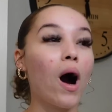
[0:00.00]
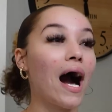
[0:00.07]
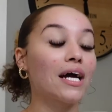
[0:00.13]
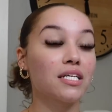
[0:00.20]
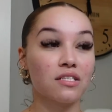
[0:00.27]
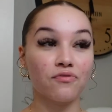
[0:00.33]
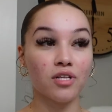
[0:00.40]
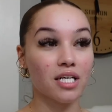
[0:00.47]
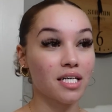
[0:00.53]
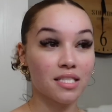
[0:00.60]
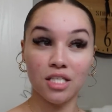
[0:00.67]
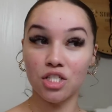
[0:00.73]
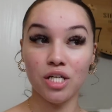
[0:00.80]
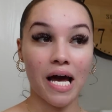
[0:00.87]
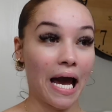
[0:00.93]
why I just feel like
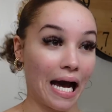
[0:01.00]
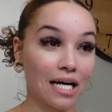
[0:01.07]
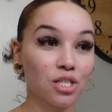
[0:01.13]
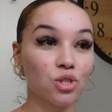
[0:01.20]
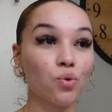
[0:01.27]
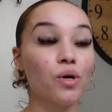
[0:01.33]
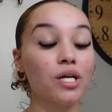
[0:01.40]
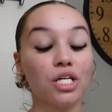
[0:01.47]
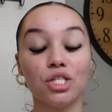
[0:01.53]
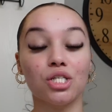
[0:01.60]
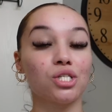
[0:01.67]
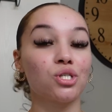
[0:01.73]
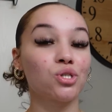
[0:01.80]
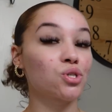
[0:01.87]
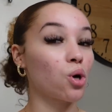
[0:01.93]
it's such a hassle and it's
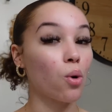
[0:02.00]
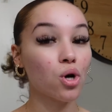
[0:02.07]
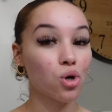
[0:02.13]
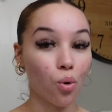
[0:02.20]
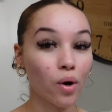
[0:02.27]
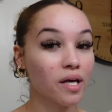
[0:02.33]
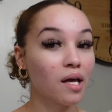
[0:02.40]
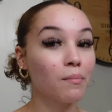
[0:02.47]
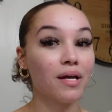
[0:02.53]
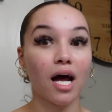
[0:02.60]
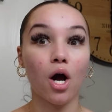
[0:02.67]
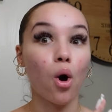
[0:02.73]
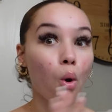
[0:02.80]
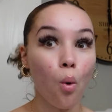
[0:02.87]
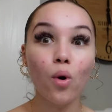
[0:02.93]
just so annoying, but
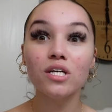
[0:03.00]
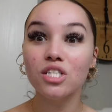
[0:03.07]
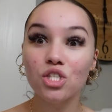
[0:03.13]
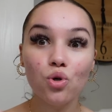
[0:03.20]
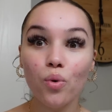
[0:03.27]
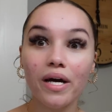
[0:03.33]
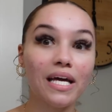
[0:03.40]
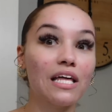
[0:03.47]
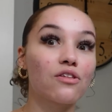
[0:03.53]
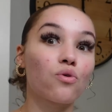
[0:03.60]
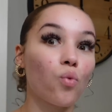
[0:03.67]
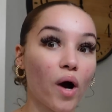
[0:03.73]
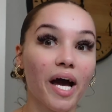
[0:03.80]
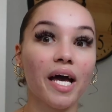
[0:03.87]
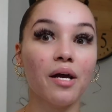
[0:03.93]
I always do it either
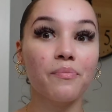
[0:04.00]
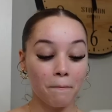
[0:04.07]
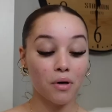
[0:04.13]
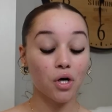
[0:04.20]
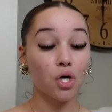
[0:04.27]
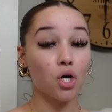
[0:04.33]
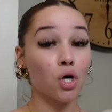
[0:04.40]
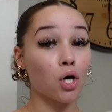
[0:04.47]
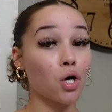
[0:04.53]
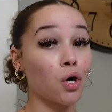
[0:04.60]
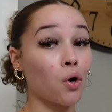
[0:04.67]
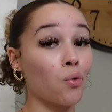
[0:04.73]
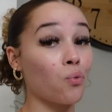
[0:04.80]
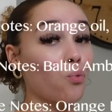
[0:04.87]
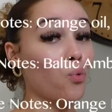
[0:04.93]
way. But
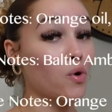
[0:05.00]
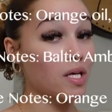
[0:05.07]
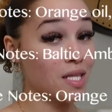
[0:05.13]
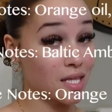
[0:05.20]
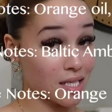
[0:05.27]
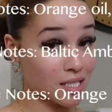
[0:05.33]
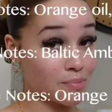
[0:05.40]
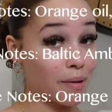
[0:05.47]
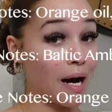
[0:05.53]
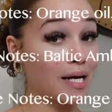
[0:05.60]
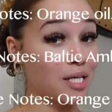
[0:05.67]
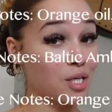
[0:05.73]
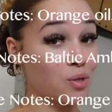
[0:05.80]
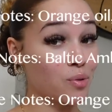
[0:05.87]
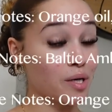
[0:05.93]
girl, with this
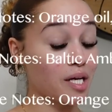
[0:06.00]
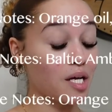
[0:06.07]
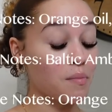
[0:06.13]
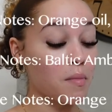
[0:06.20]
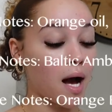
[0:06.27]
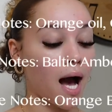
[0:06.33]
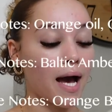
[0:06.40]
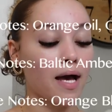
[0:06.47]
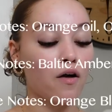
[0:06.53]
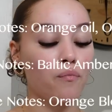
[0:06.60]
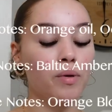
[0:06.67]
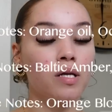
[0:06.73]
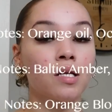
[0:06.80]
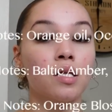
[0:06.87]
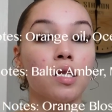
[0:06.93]
body cream, I have
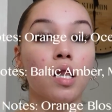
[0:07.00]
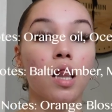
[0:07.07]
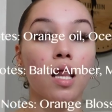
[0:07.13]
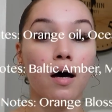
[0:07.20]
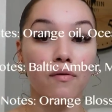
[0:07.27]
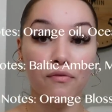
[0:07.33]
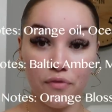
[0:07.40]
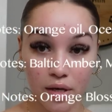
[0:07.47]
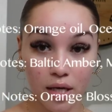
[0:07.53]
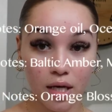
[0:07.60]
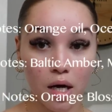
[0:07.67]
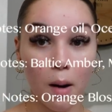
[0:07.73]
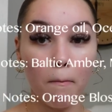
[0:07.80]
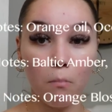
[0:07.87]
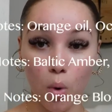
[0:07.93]
been loving
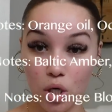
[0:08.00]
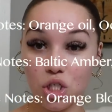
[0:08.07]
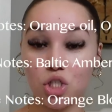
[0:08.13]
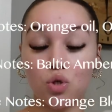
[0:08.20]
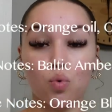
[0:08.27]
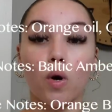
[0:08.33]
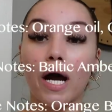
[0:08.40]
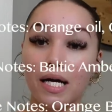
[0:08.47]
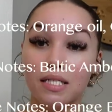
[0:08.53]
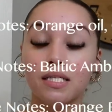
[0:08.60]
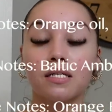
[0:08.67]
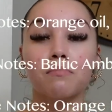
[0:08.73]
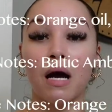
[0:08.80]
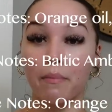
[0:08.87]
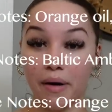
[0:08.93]

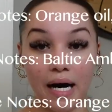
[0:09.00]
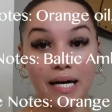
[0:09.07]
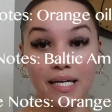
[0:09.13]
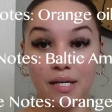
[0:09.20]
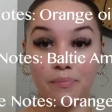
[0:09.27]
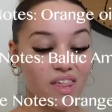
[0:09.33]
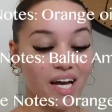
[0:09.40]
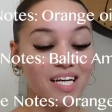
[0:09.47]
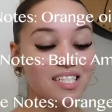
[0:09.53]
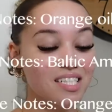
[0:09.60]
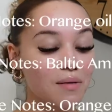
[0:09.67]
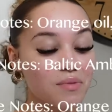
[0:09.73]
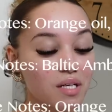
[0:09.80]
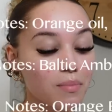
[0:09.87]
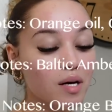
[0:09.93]
moisturizing my body. It's
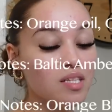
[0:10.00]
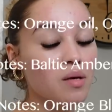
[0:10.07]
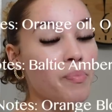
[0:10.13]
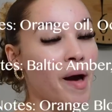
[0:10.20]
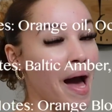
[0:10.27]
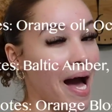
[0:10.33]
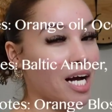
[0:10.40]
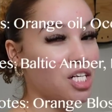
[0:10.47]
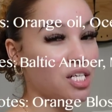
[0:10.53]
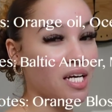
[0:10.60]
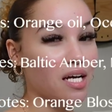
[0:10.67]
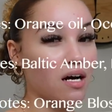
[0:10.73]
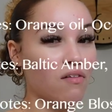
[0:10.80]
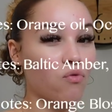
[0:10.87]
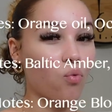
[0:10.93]
something about the
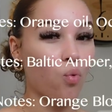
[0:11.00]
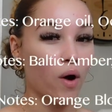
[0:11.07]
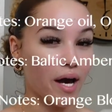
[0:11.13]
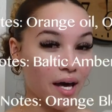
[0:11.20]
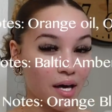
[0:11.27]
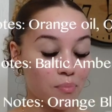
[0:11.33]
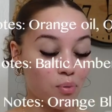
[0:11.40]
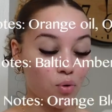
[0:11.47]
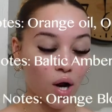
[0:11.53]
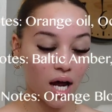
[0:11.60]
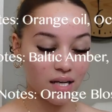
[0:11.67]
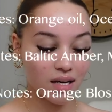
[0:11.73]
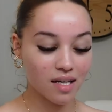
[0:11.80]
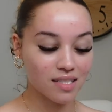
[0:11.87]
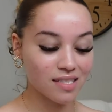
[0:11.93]
packaging of OUAI
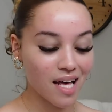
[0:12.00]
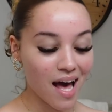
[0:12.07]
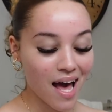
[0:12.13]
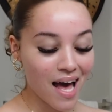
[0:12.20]
products